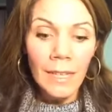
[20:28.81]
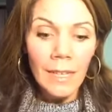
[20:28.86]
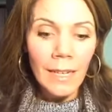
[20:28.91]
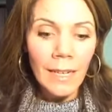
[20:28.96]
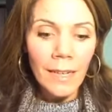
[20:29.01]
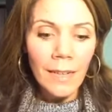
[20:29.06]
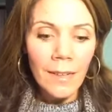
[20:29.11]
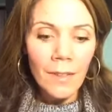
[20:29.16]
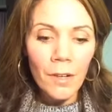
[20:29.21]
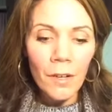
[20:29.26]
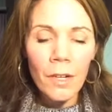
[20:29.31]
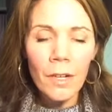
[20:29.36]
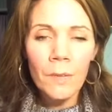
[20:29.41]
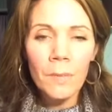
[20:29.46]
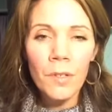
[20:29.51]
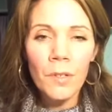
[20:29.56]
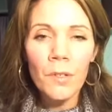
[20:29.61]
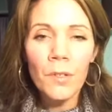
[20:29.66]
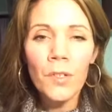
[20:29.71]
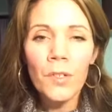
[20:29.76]
The
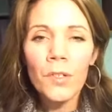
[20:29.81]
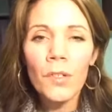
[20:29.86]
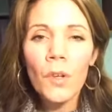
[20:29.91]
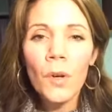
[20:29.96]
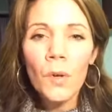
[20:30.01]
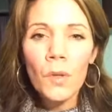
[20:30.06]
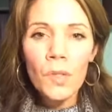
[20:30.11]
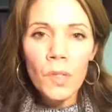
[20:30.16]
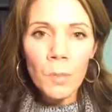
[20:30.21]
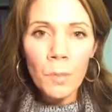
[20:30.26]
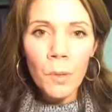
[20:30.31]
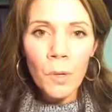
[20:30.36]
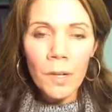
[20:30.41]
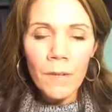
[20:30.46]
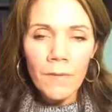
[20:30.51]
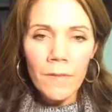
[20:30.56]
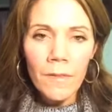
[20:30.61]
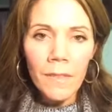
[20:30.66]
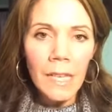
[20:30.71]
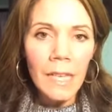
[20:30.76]
herbs are so supportive
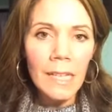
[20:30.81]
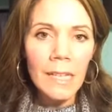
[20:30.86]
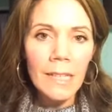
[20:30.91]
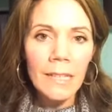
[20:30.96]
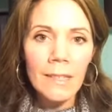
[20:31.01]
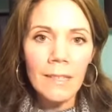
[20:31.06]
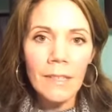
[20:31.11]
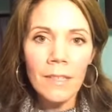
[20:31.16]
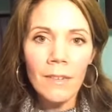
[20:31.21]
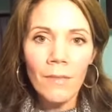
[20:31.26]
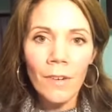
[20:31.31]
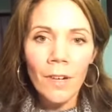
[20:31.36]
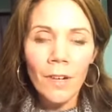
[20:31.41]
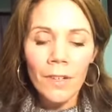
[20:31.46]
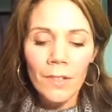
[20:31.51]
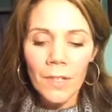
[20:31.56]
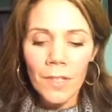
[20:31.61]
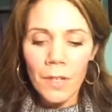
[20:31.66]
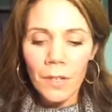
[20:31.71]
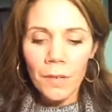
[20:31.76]
of the kidneys and liver,
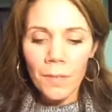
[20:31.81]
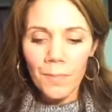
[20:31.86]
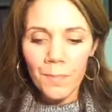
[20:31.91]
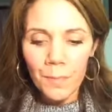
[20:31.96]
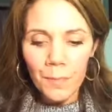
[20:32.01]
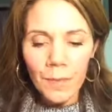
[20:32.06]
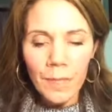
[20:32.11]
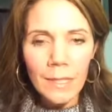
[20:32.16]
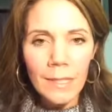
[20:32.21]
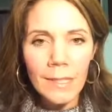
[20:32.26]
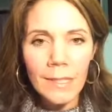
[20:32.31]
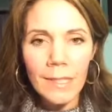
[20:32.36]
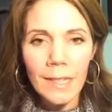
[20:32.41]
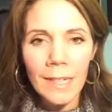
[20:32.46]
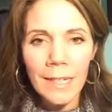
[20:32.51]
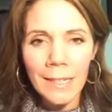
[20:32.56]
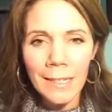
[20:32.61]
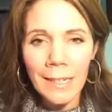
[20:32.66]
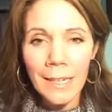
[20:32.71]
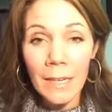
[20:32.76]
so let's
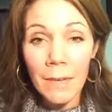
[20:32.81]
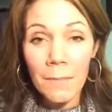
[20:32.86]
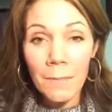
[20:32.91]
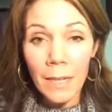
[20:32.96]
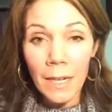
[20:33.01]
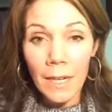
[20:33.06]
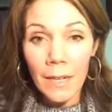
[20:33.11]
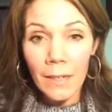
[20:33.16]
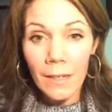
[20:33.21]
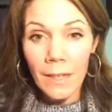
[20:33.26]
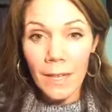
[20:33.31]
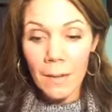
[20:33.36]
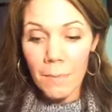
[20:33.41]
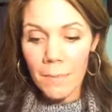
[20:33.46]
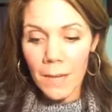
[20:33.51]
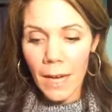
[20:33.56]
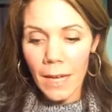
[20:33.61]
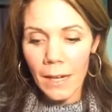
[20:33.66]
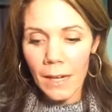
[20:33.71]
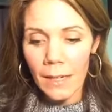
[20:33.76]
keep
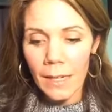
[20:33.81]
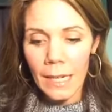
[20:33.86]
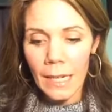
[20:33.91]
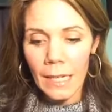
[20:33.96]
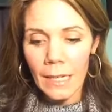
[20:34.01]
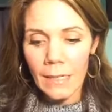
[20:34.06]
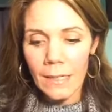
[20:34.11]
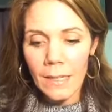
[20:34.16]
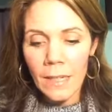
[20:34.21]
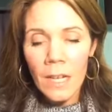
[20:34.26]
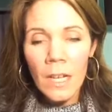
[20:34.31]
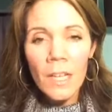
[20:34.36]
that on hand.